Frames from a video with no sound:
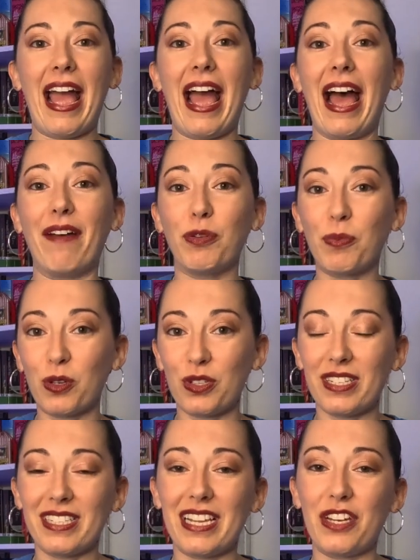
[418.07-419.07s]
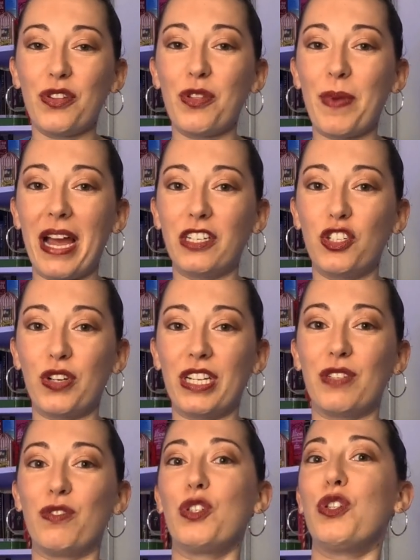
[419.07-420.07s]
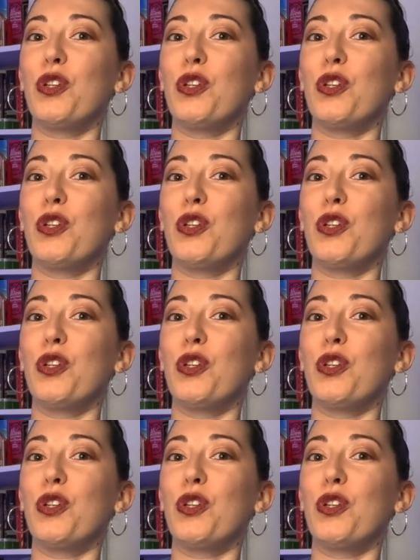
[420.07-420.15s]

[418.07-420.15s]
Have the person send you the badge transfer to